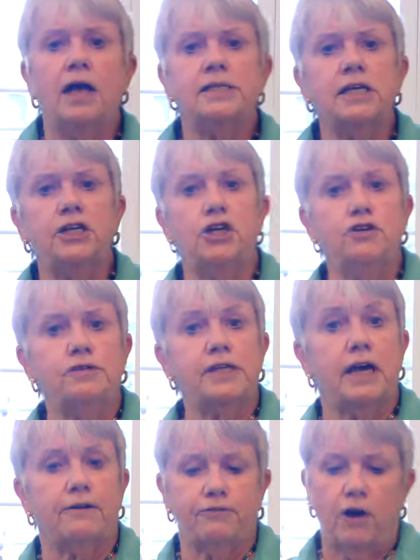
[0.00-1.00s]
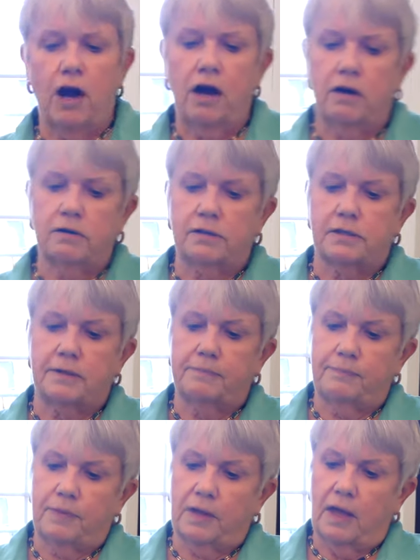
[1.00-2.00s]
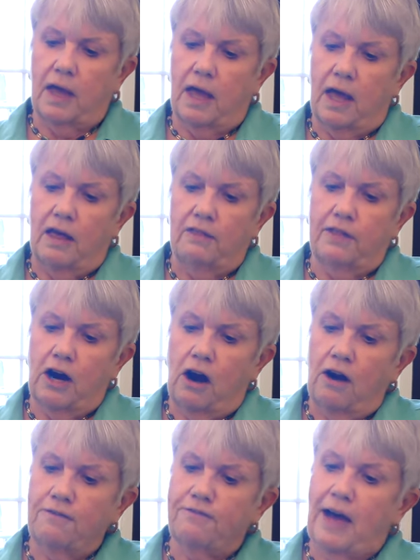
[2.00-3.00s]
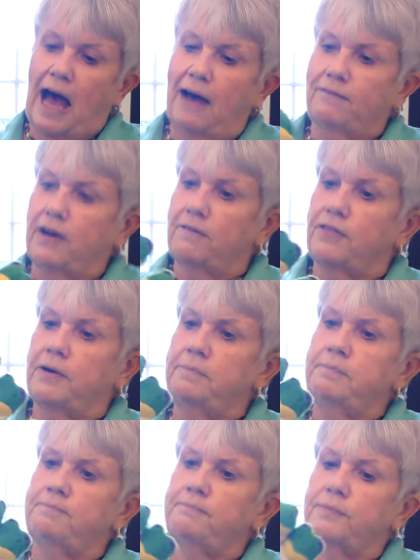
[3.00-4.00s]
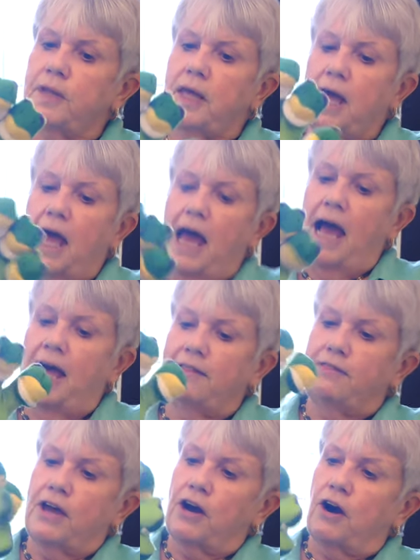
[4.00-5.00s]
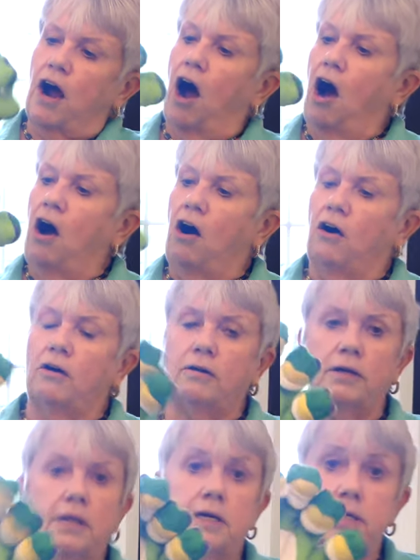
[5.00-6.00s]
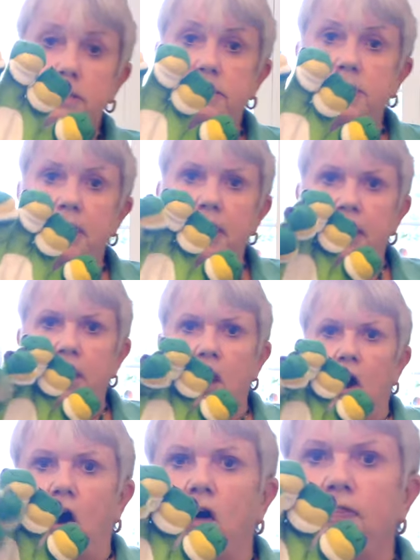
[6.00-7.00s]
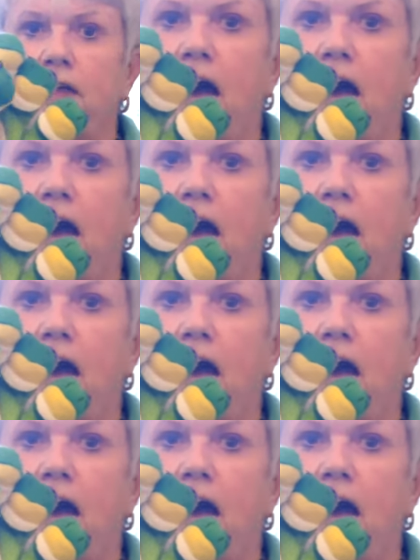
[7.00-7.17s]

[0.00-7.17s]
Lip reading: it's a new set of frogs. There are five of them, and they're all sitting on